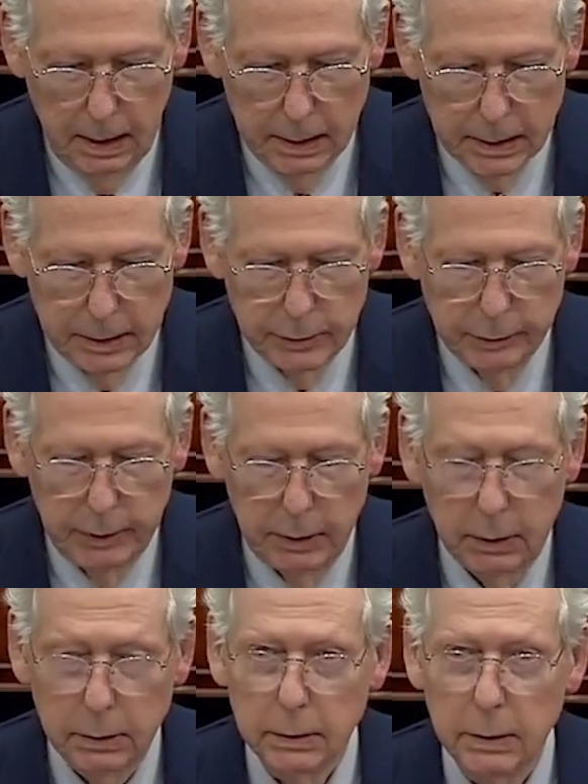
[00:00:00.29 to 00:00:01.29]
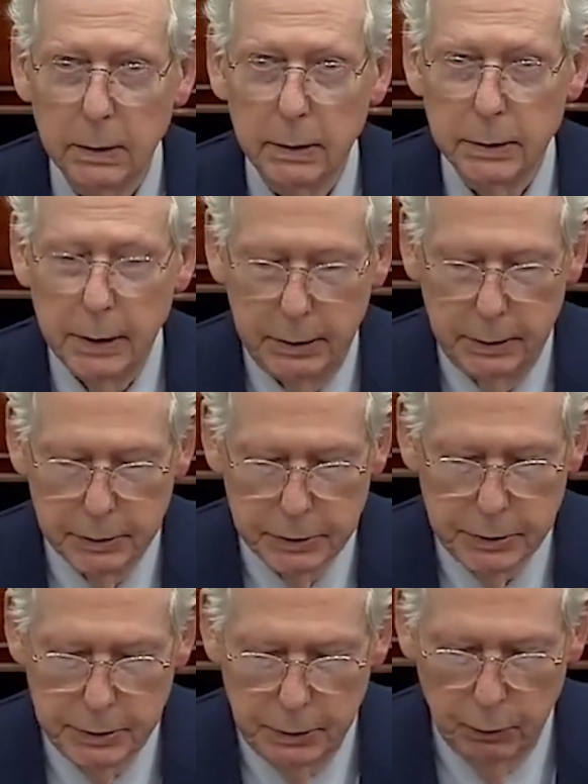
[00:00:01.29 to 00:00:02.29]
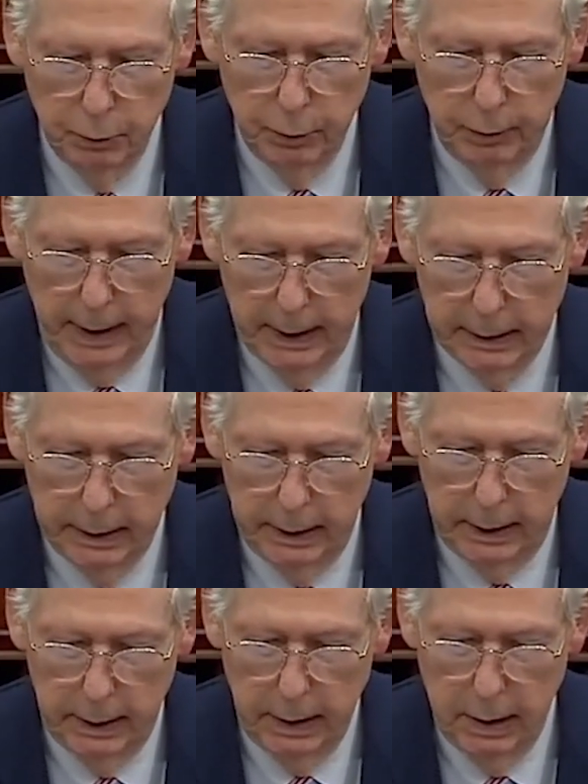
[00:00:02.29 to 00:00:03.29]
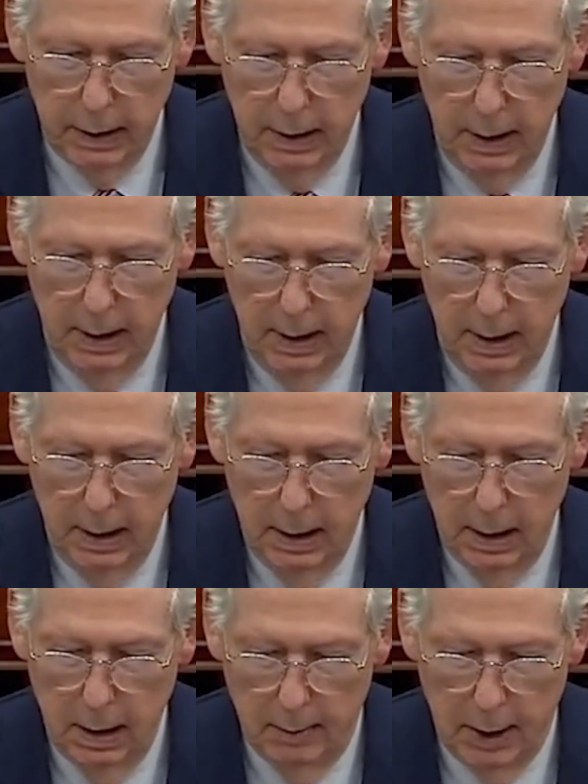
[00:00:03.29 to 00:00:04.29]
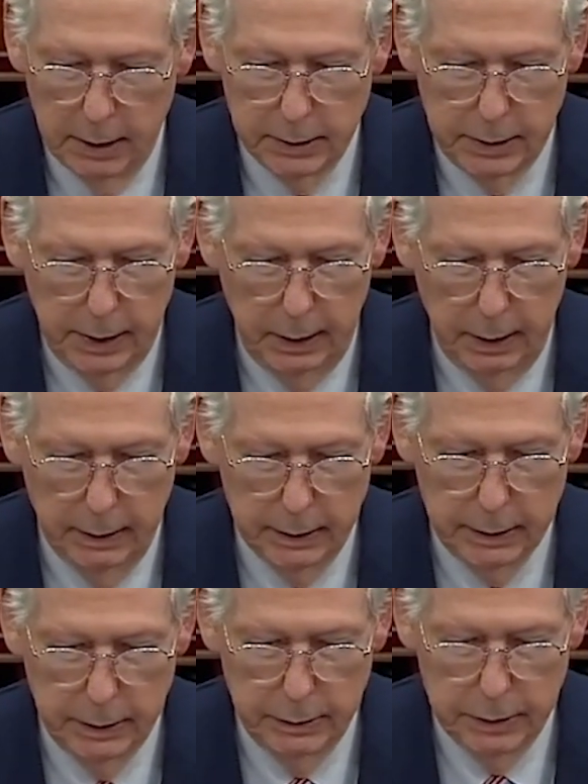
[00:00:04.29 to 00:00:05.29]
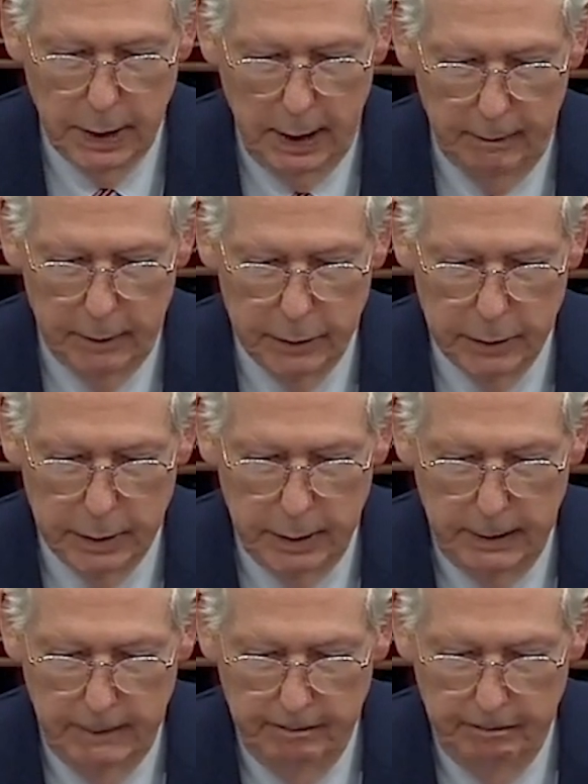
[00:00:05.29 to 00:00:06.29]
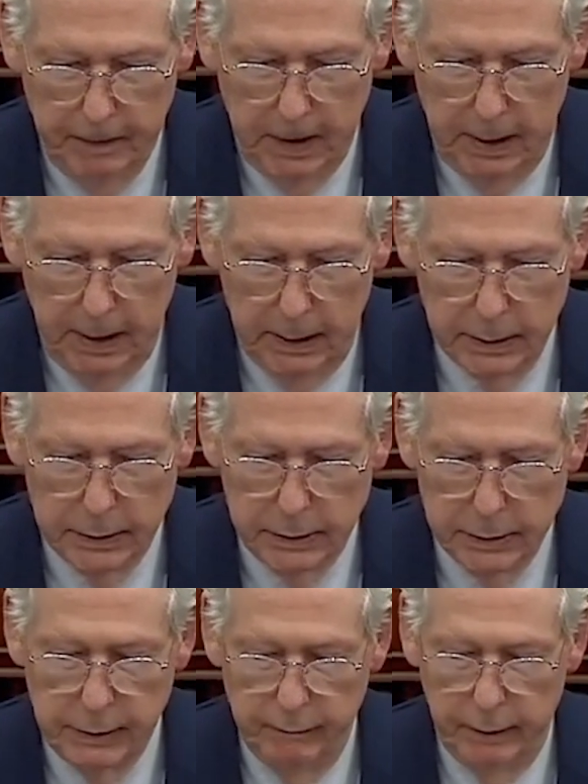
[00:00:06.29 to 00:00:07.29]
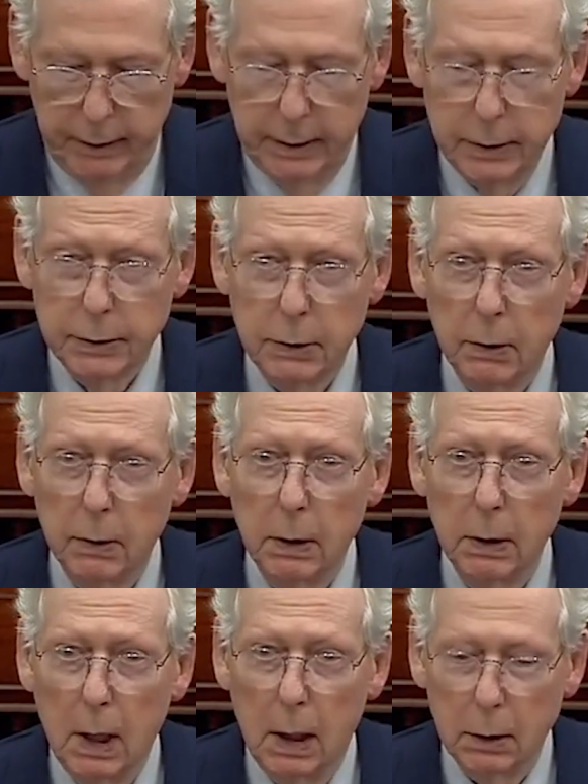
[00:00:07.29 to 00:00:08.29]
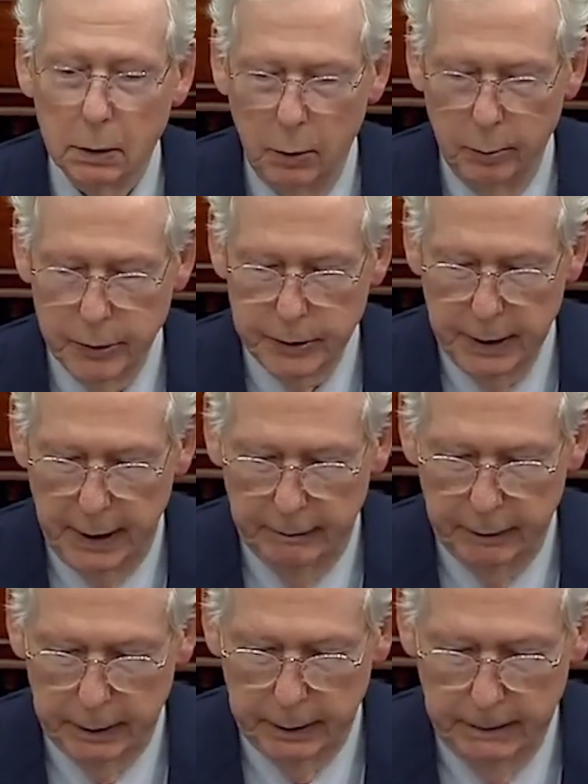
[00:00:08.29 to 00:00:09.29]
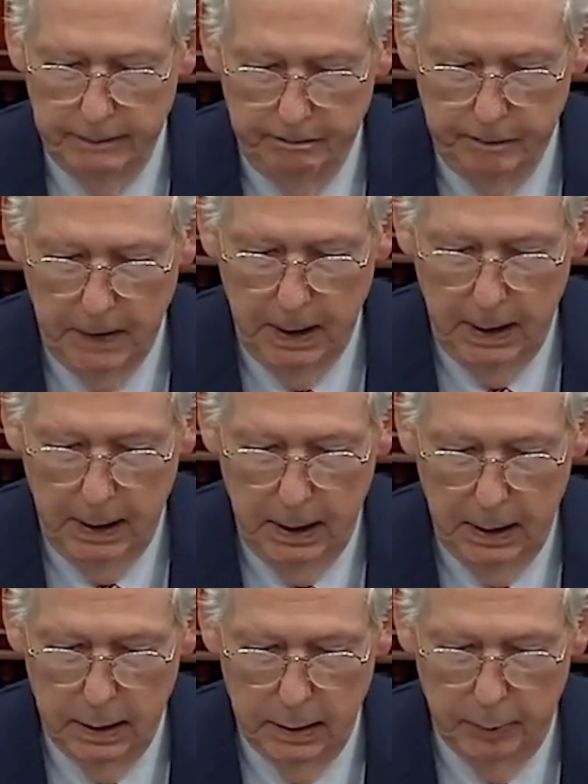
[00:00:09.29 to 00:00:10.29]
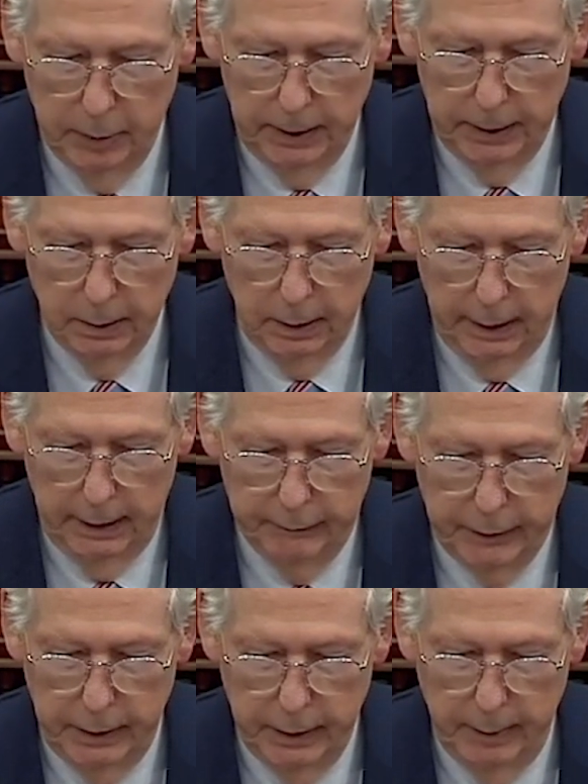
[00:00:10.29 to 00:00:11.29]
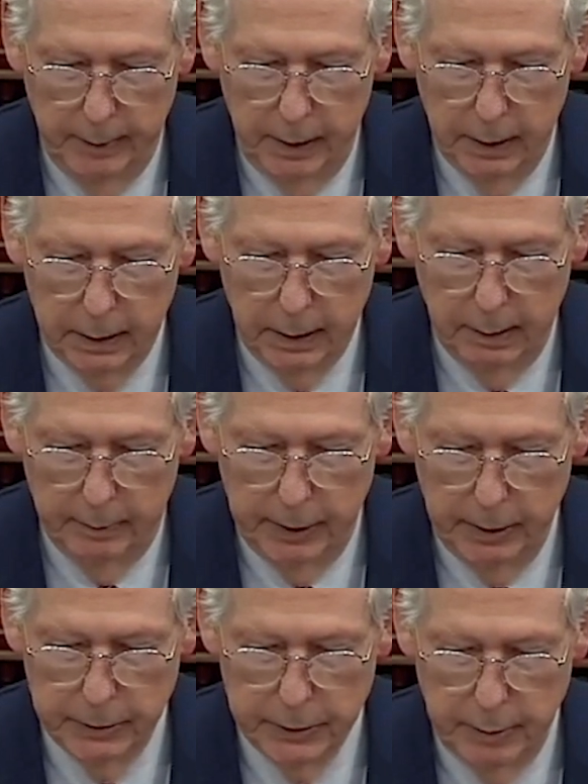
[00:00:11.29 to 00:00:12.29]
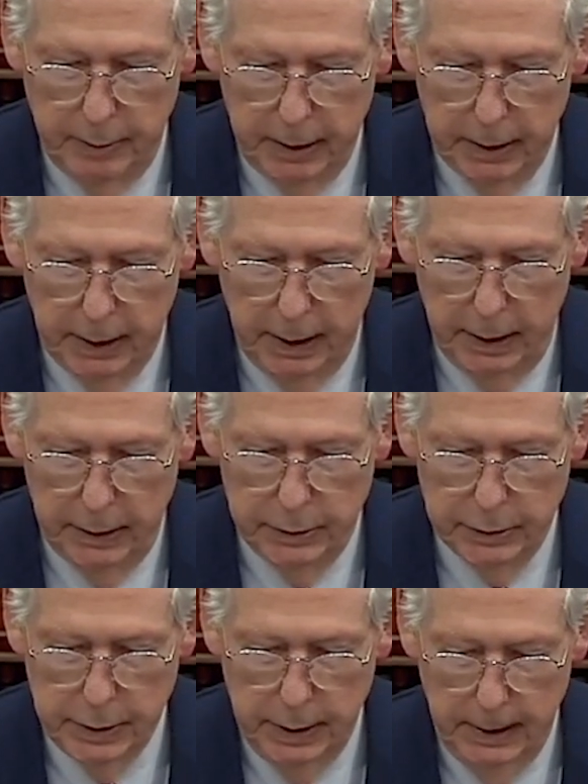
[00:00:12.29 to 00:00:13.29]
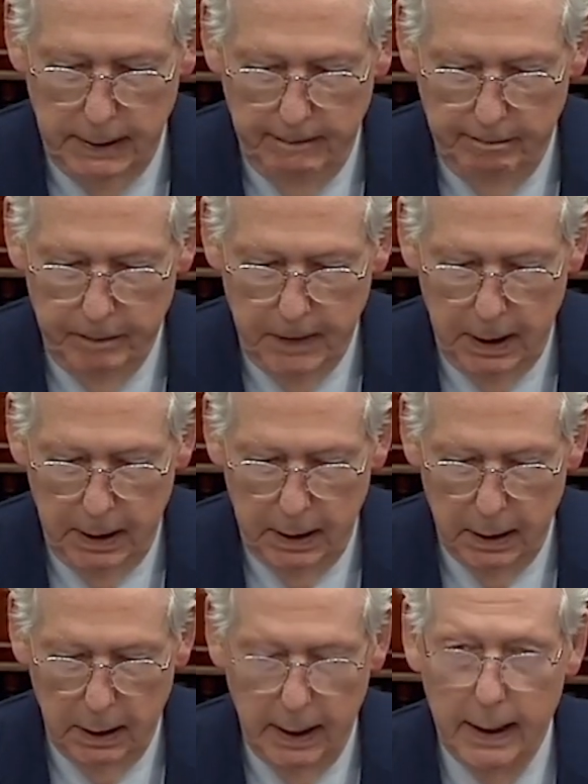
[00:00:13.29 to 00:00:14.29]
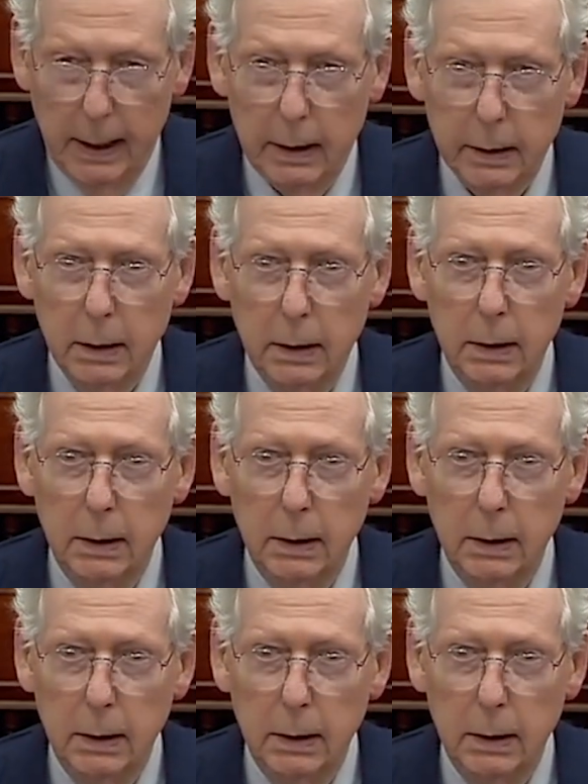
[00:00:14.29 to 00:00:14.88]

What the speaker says: as Israel continues to root out the Hamas terrorists who savaged innocent civilians on October 7th, the political left here in America appears to be engaged in a loud